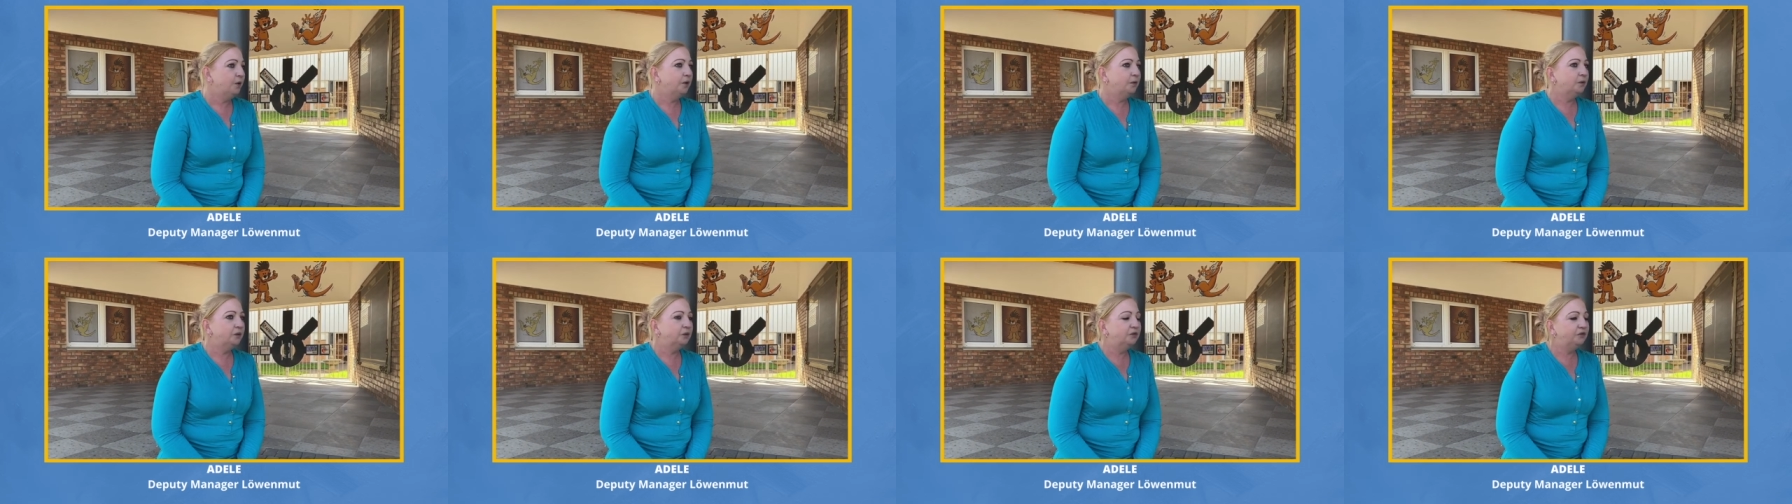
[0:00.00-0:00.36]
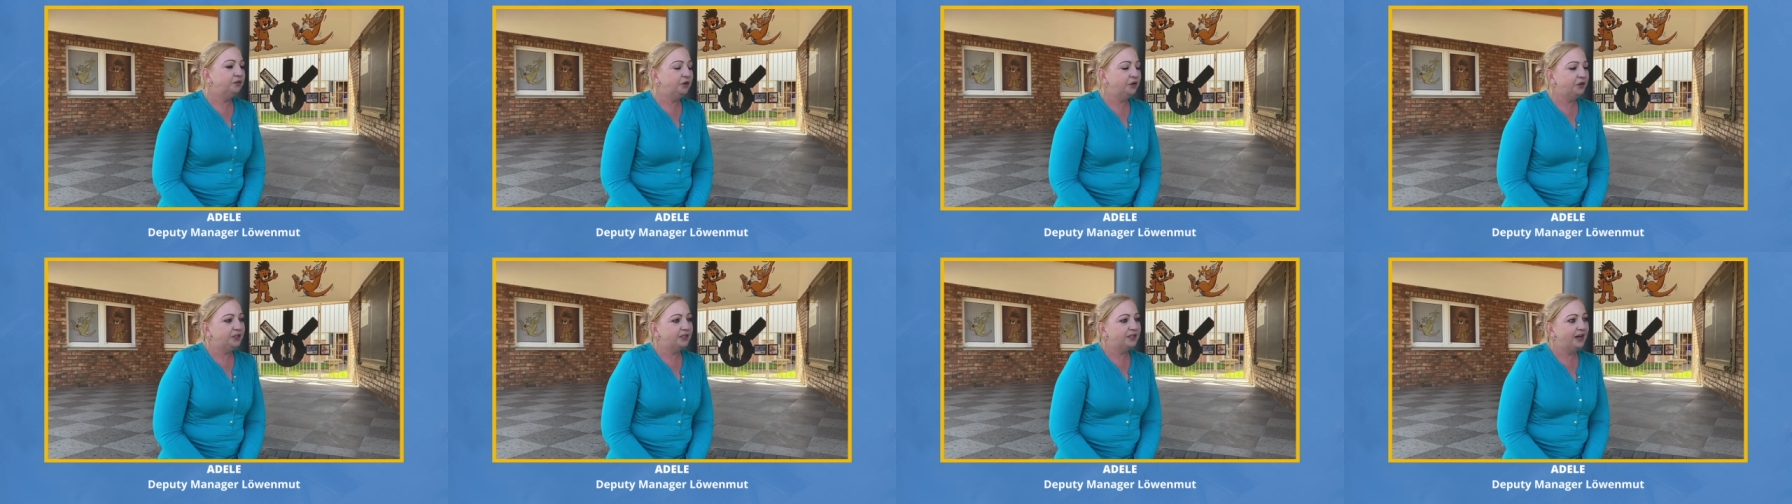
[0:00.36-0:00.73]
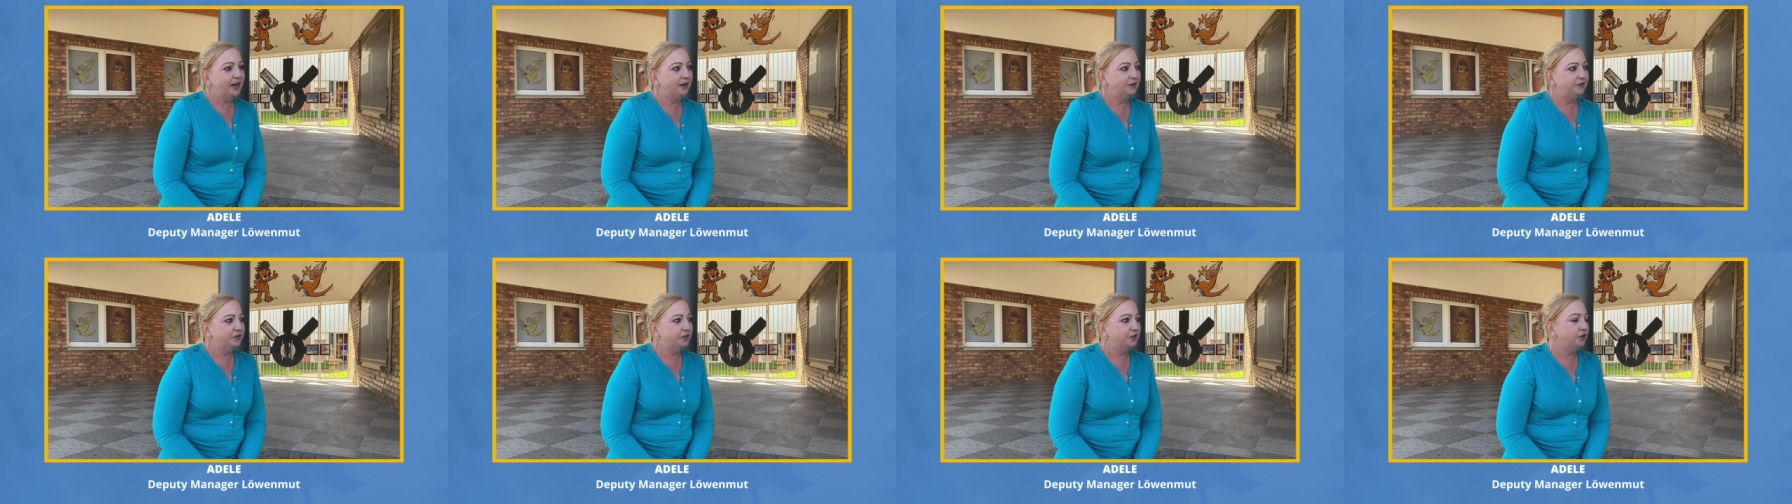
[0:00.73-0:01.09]
You will first
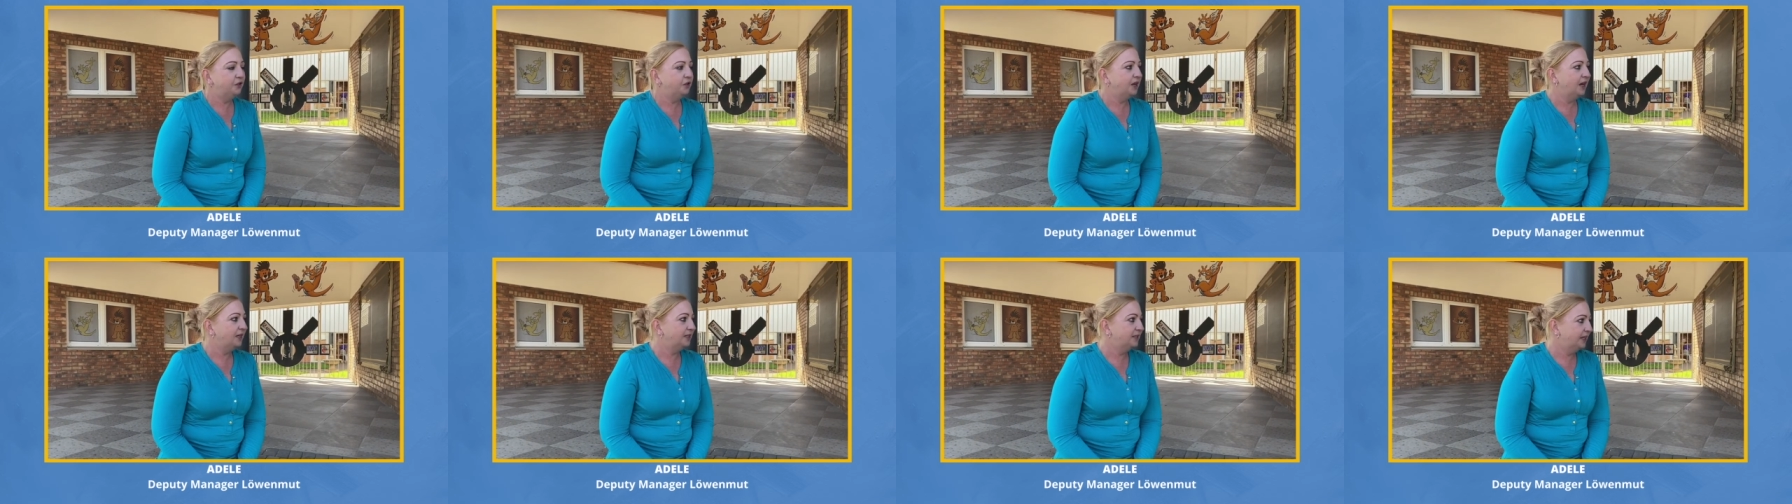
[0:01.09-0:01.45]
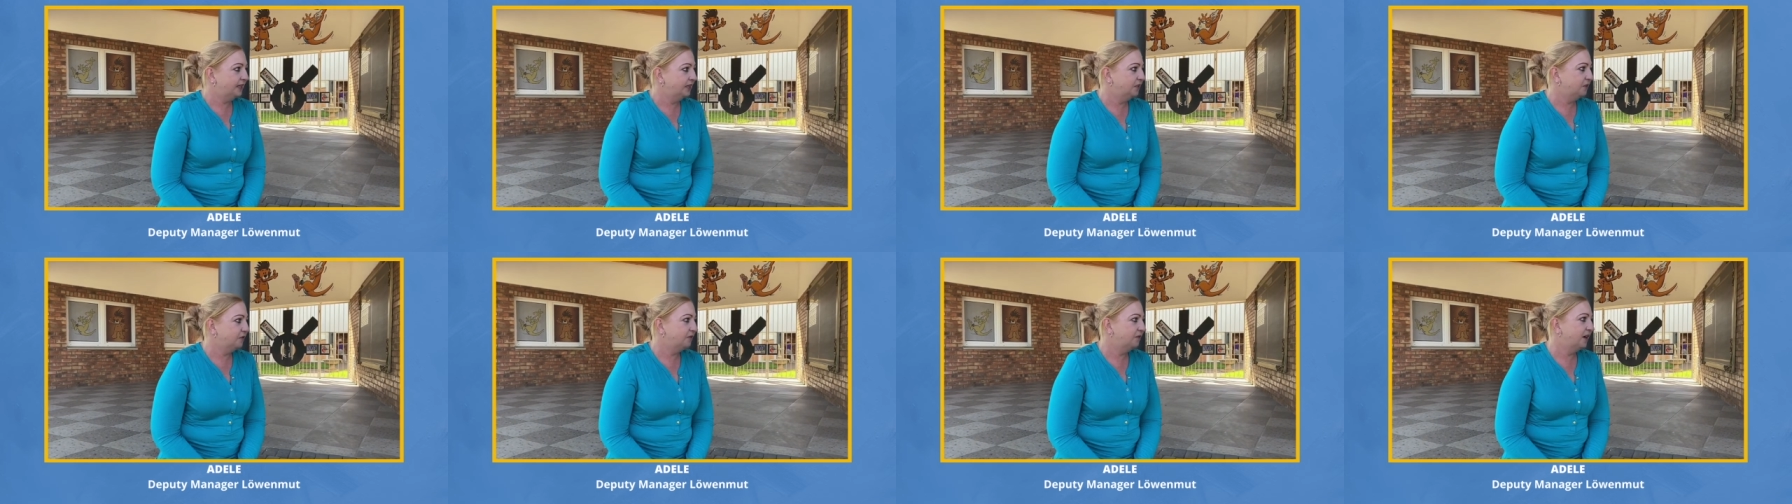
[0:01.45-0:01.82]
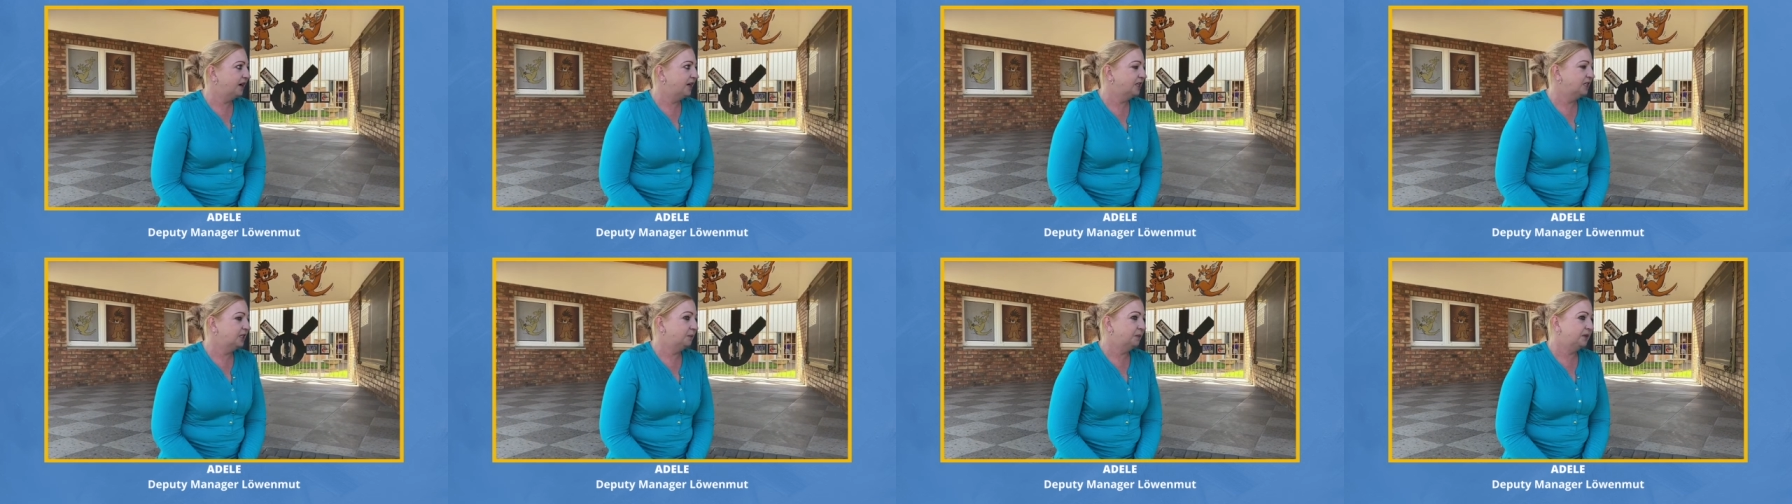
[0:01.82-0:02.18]
have to
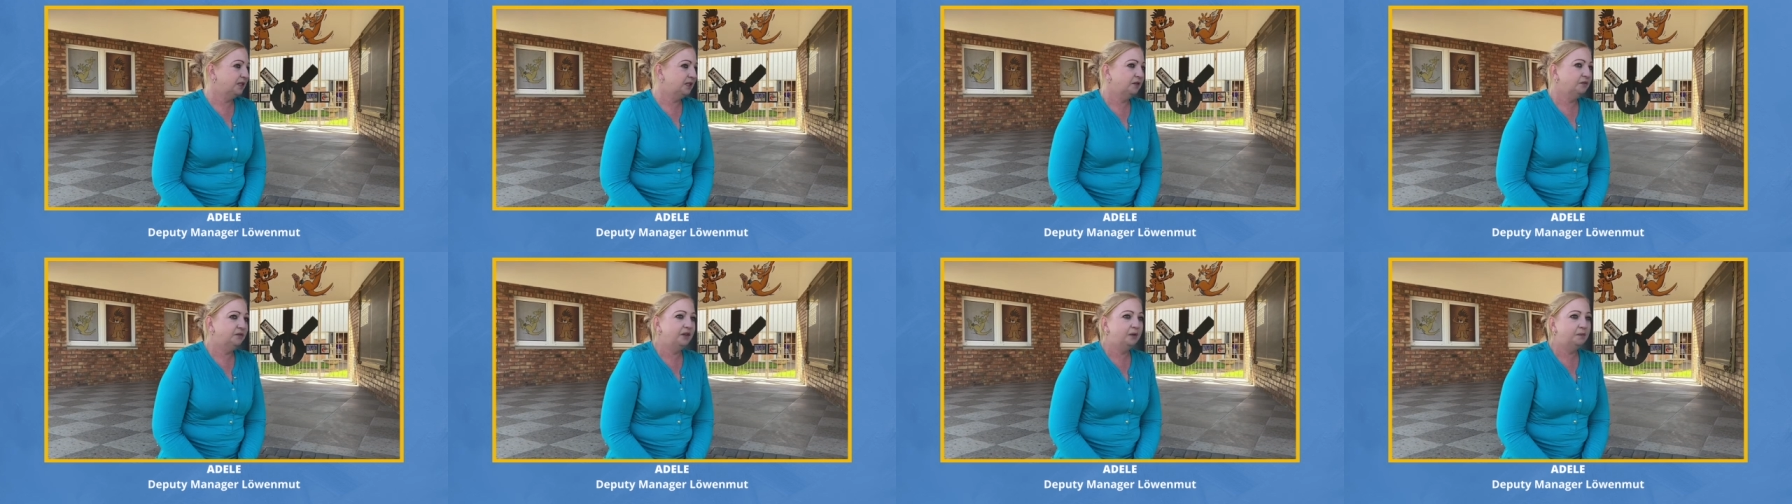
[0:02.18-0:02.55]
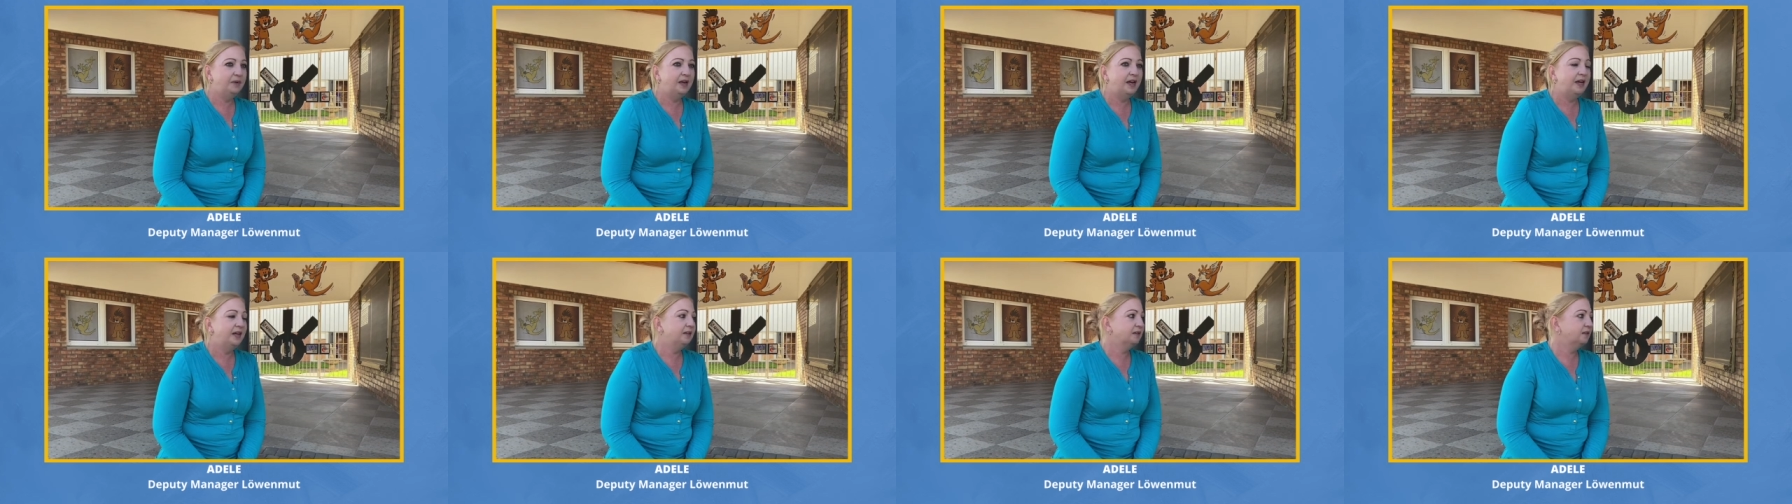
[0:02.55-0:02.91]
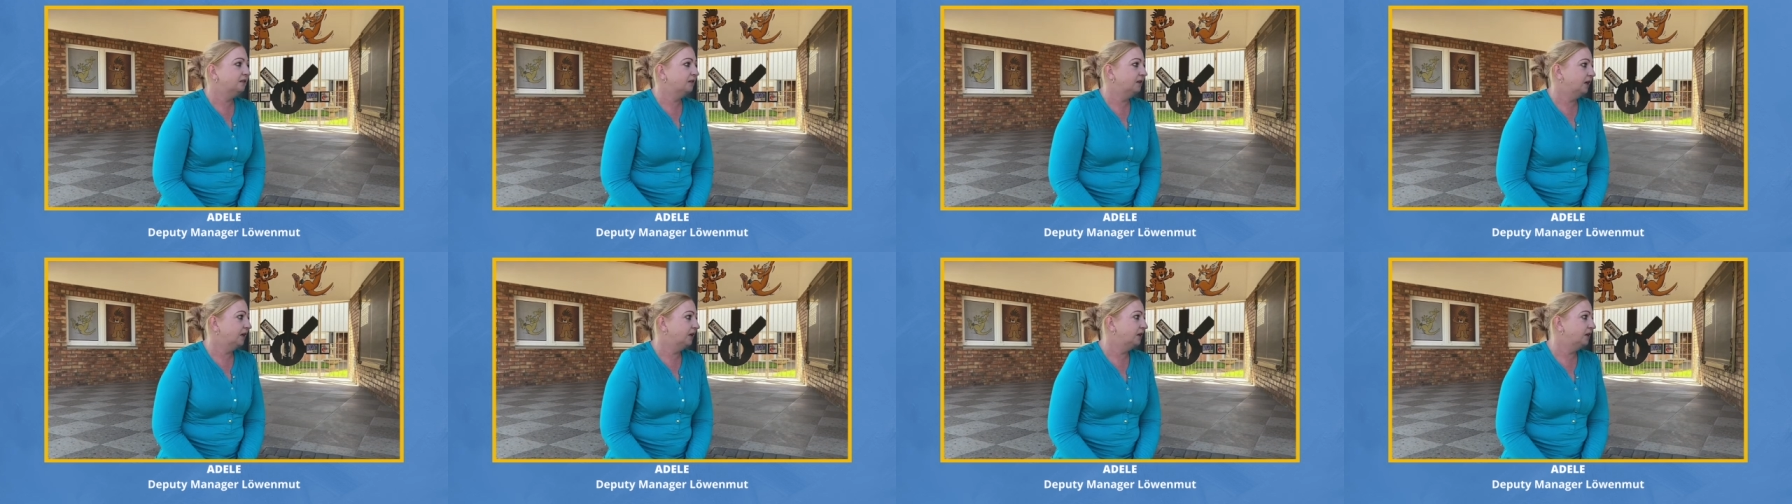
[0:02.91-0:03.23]
identify a specific place